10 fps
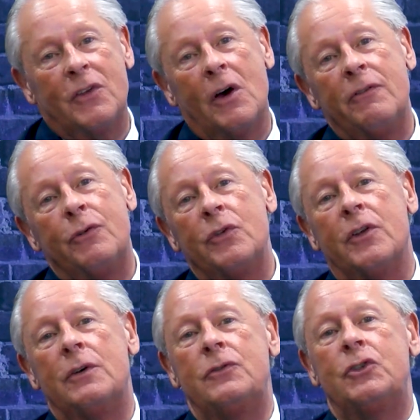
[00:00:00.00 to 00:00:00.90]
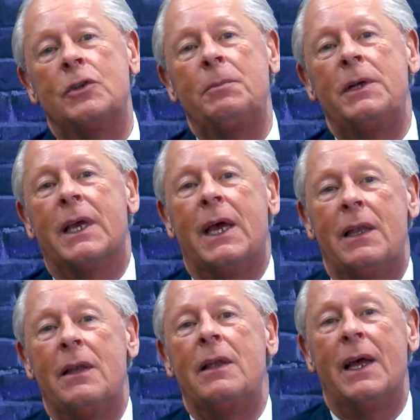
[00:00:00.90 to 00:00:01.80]
time for, so join me
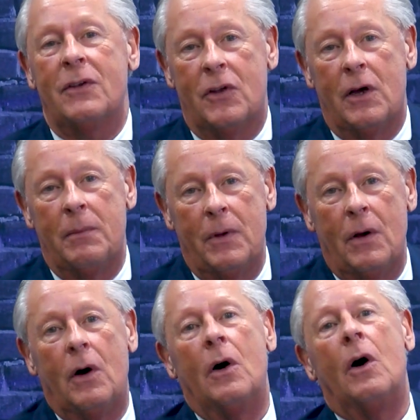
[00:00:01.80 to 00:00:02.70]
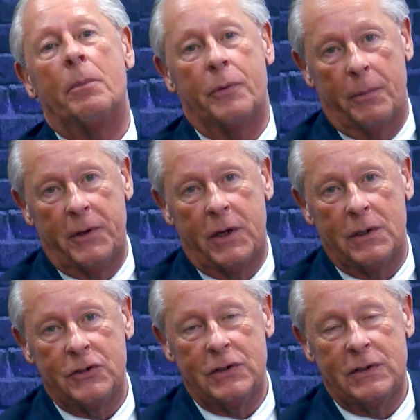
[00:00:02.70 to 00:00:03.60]
again next time on Property
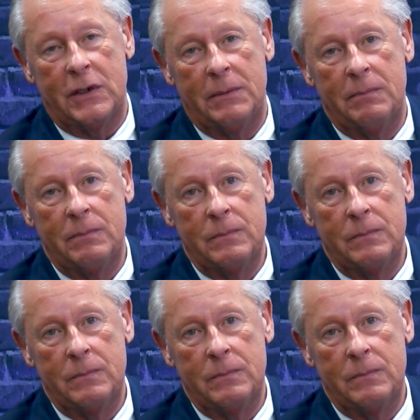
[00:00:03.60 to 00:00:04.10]
Question Time.